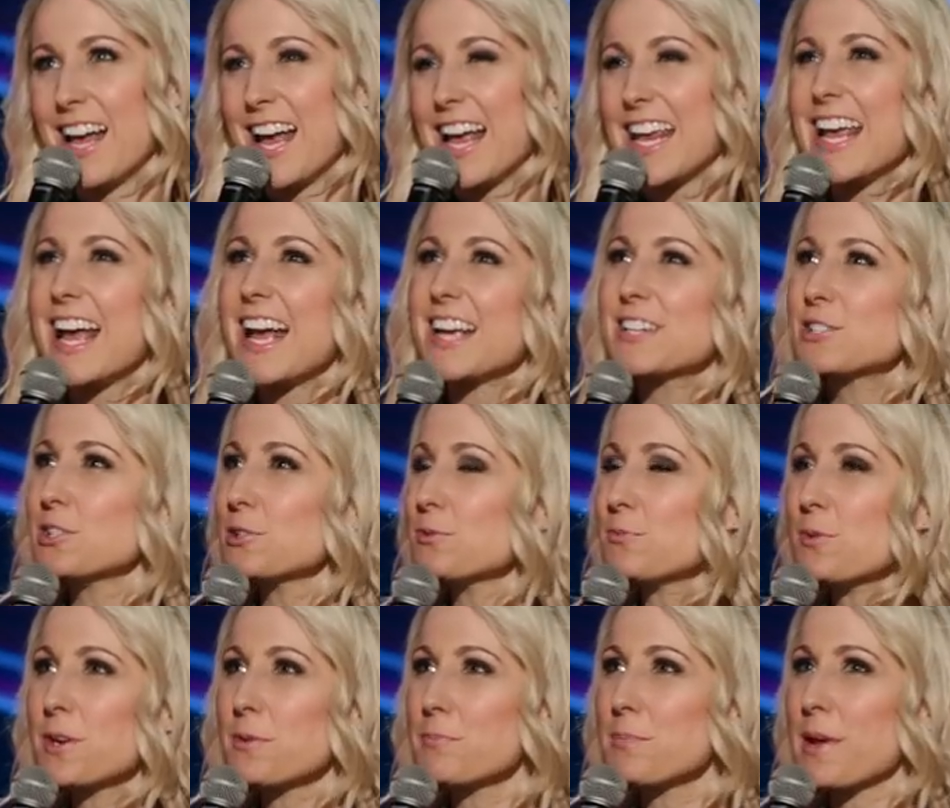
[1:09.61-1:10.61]
yeah, I do
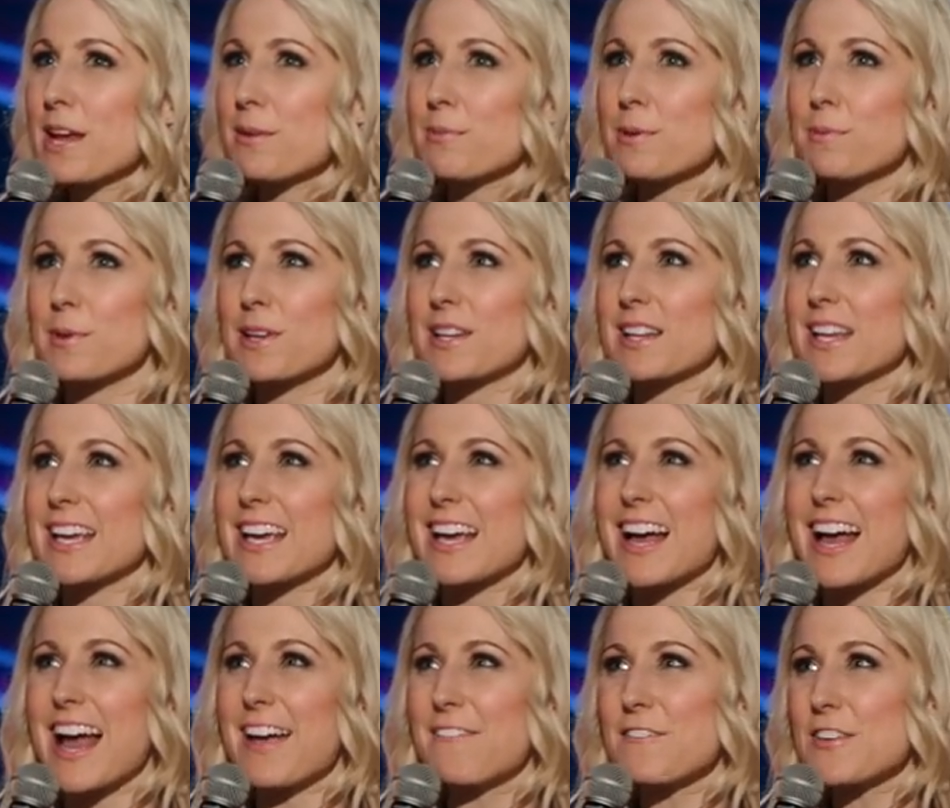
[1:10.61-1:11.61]
want a baby, but, like,
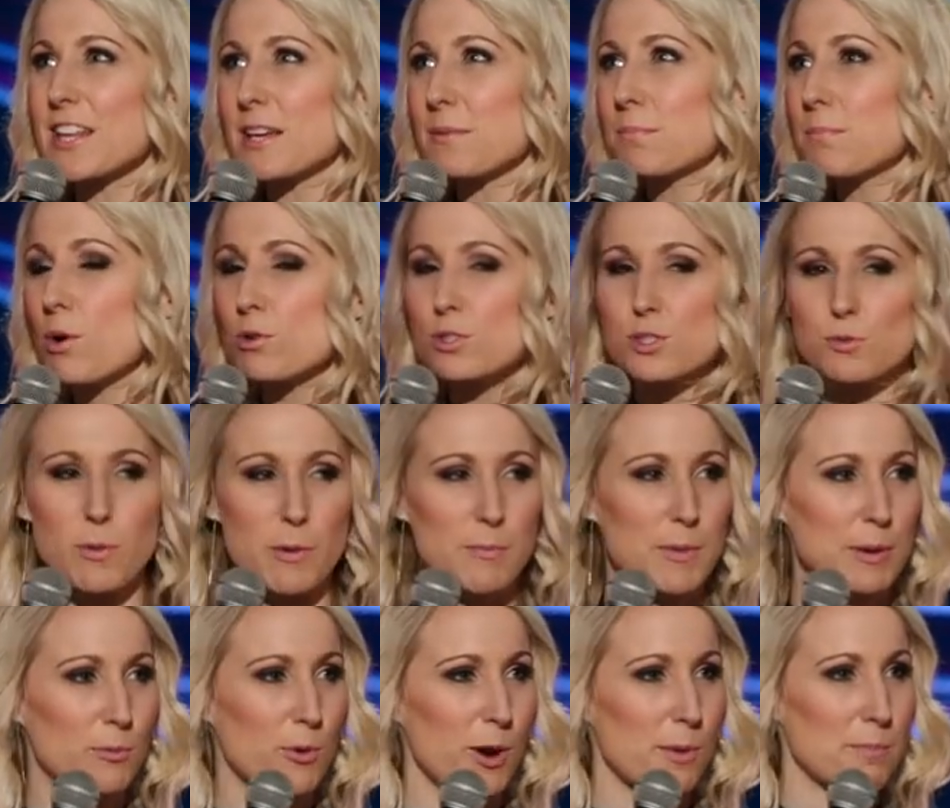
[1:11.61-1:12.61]
I feel like most
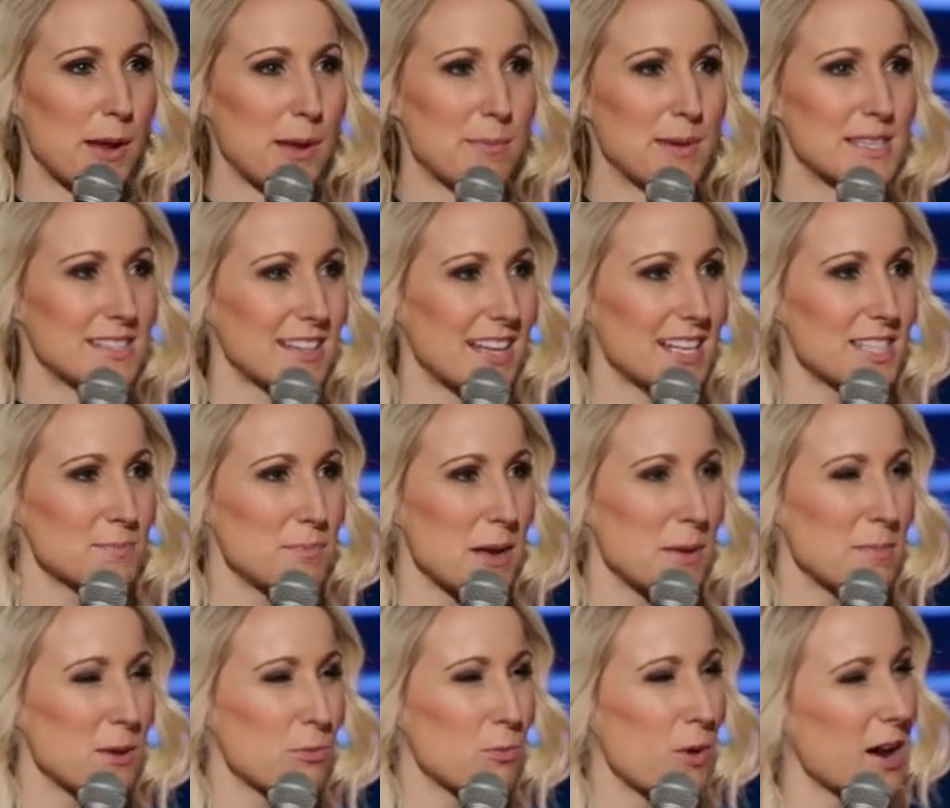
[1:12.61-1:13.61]
women want babies, and that's
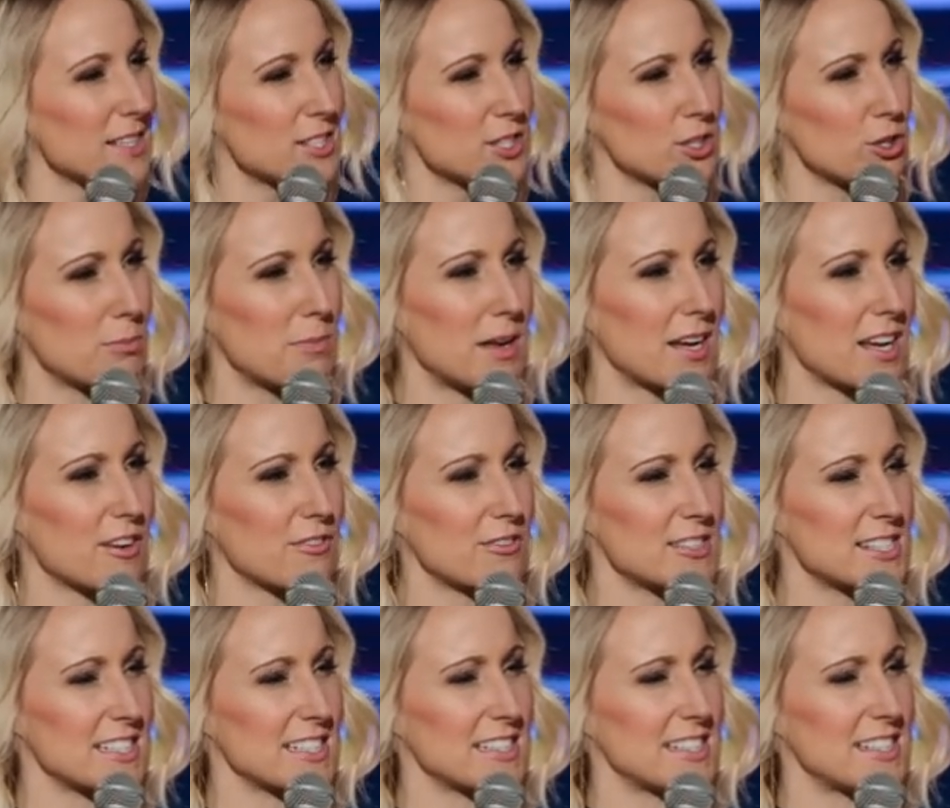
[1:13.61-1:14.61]
maybe why so many of
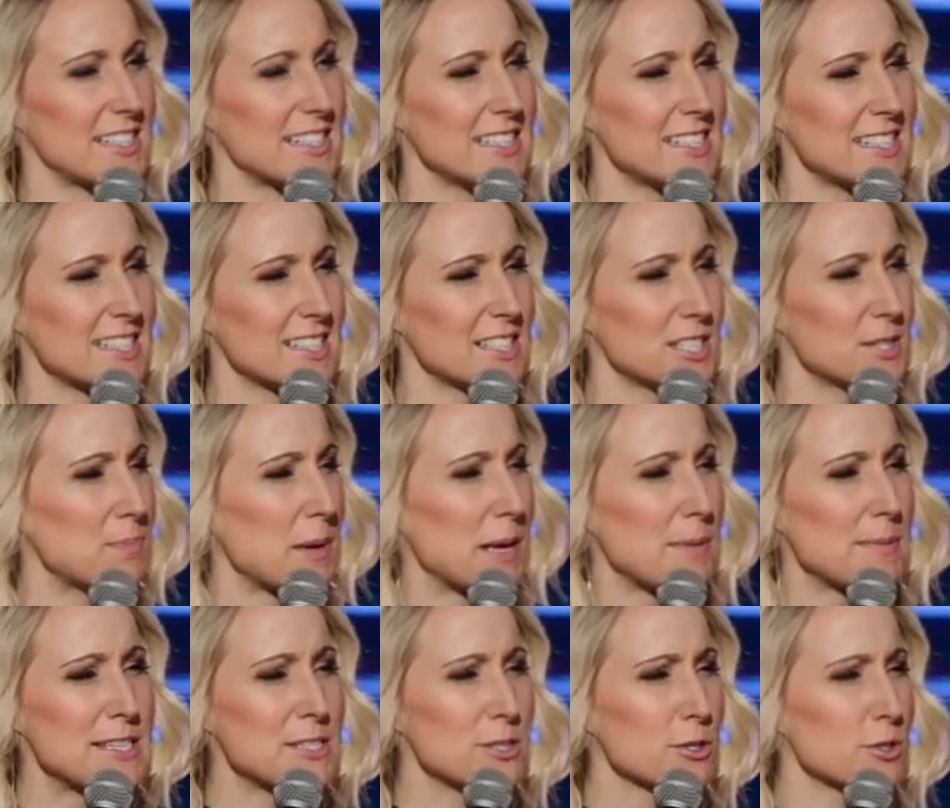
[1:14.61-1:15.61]
us exist, because
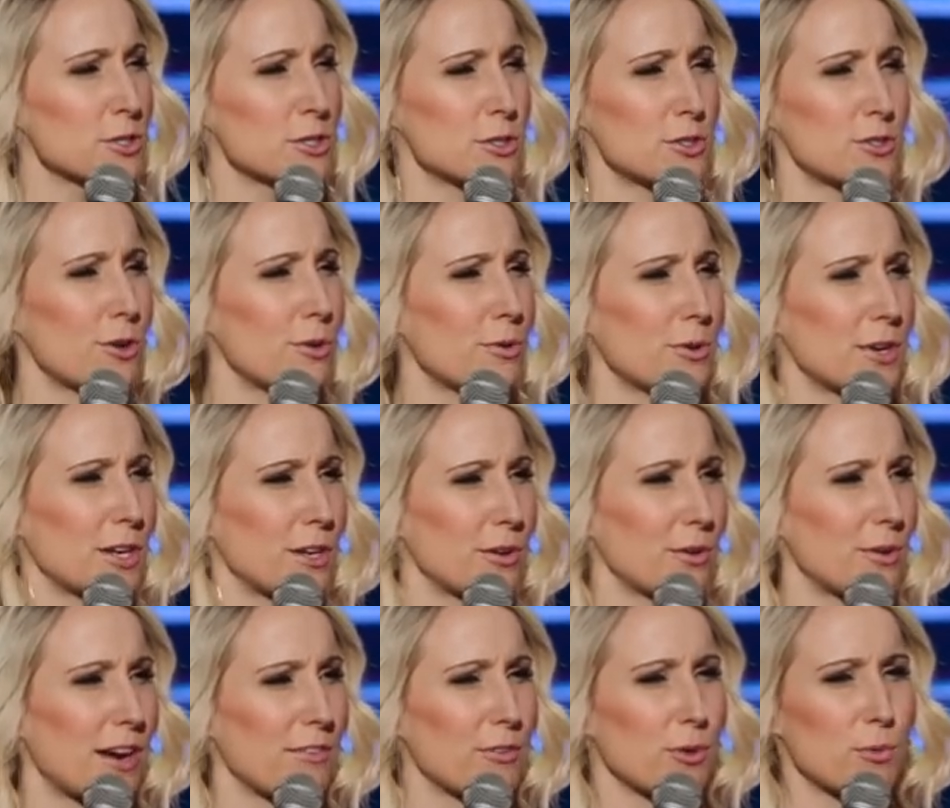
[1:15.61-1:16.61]
babies are so
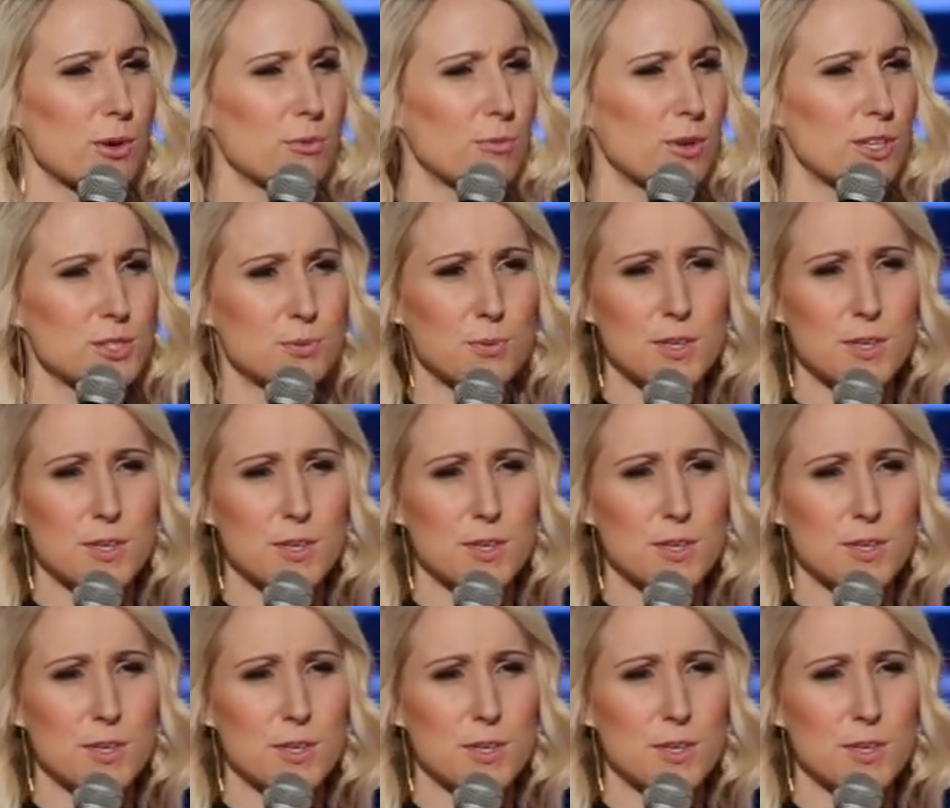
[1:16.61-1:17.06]
cute. Everyone wants